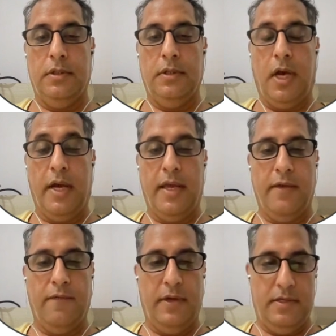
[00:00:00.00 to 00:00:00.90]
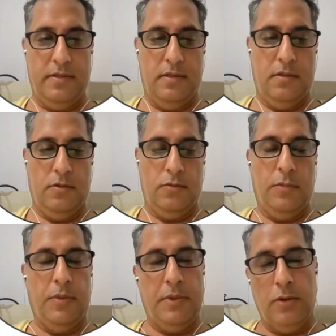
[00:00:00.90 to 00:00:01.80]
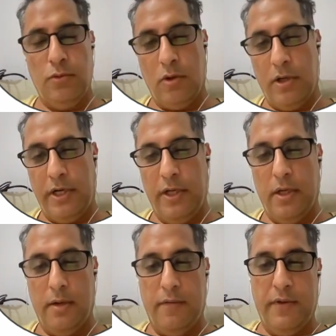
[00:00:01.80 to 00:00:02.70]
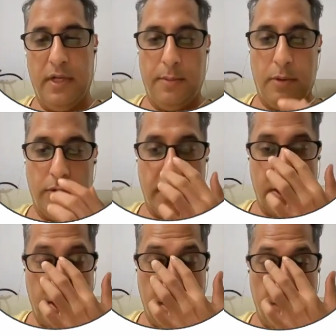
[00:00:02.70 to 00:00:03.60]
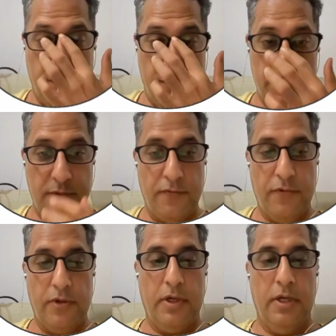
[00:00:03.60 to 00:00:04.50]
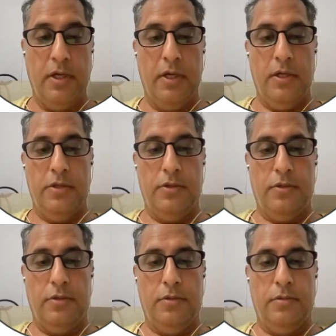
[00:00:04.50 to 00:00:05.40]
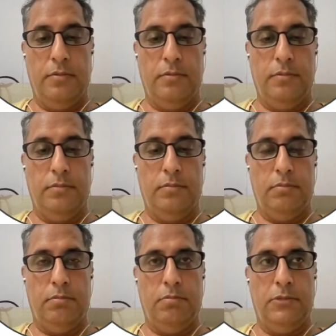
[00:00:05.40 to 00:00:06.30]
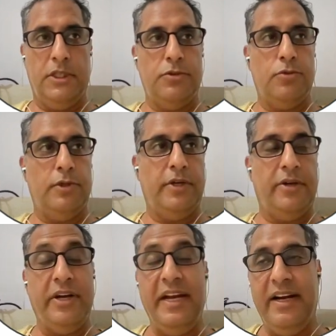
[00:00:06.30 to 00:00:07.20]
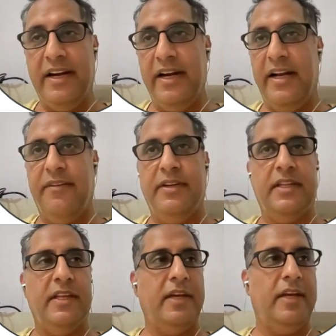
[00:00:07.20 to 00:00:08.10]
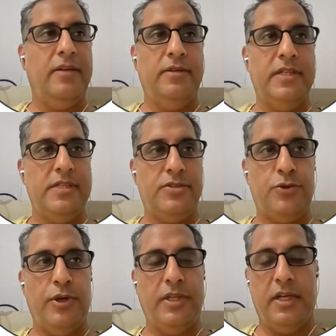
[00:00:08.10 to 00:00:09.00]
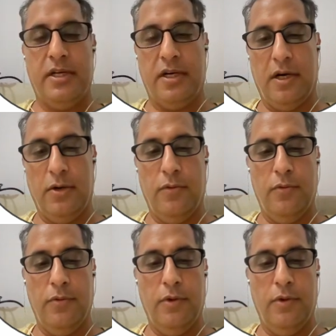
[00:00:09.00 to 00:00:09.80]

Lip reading: Hugging Face. Maybe you already are aware about that Hugging Face before. So just to reiterate everything and just showing that how